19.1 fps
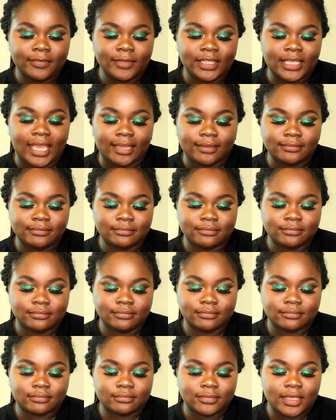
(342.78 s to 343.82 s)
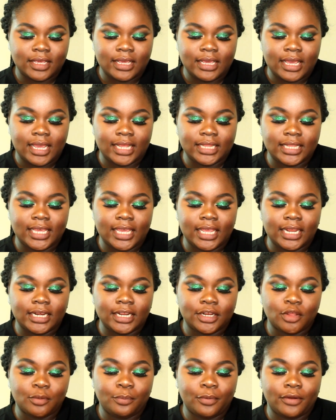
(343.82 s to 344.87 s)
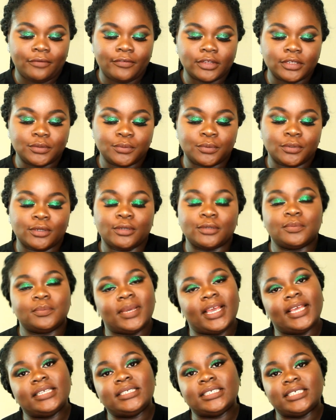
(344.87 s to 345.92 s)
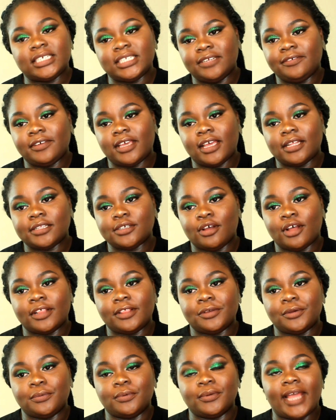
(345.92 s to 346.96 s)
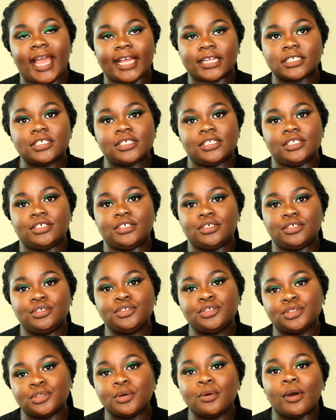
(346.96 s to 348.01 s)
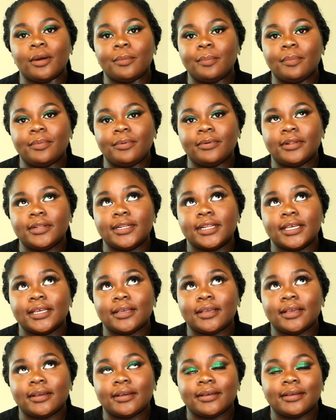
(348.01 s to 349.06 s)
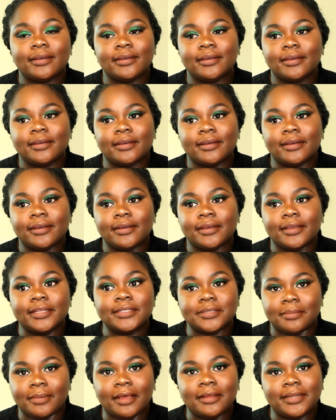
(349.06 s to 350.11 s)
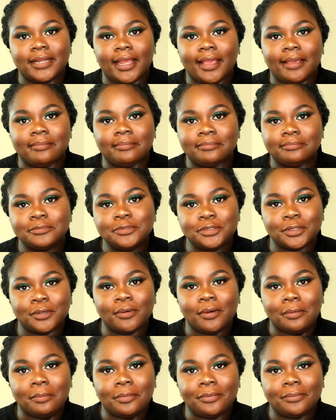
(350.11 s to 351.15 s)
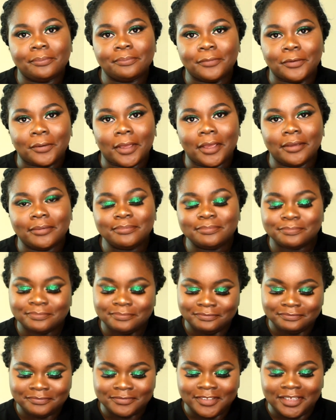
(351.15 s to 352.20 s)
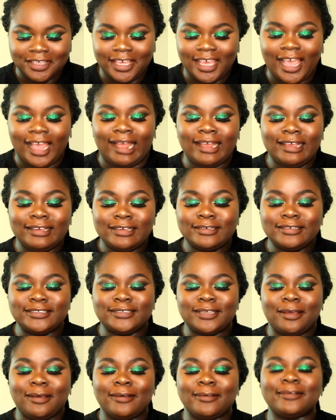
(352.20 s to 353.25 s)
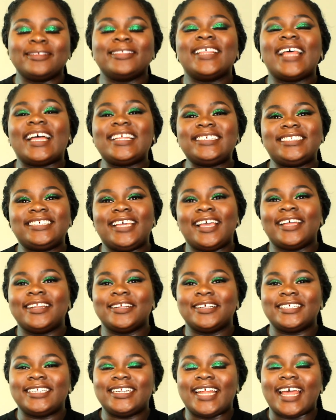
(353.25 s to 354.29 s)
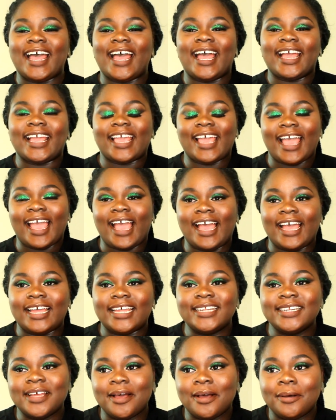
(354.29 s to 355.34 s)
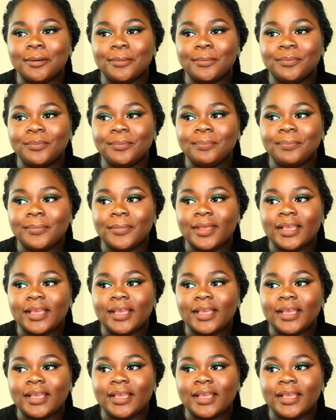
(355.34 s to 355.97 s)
Yeah. And then in a perfect world, my significant other would actually show up. Like, it's about time. Show up, okay? Yeah, so that's the end of the tag. And